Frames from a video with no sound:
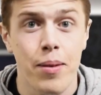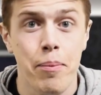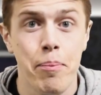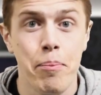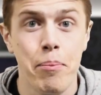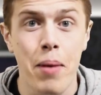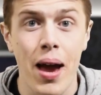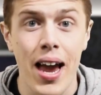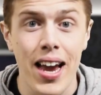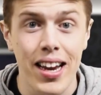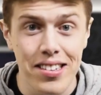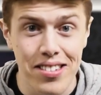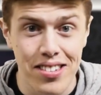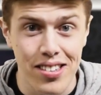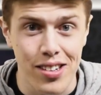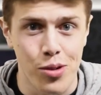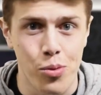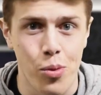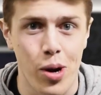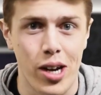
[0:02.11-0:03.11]

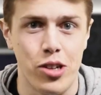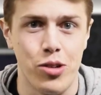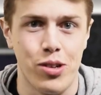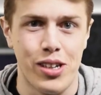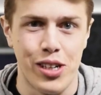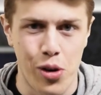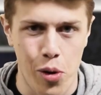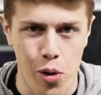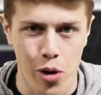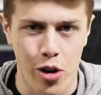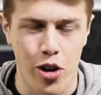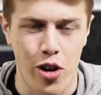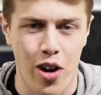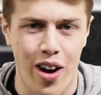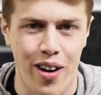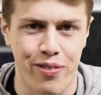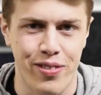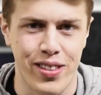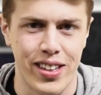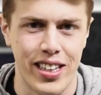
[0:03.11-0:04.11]
amazing what you can order
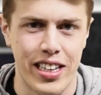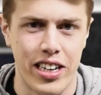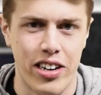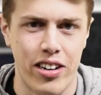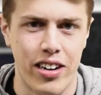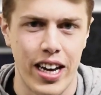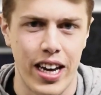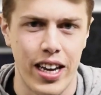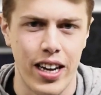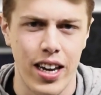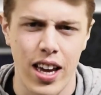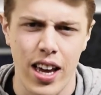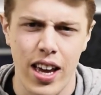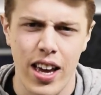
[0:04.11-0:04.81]
off the internet.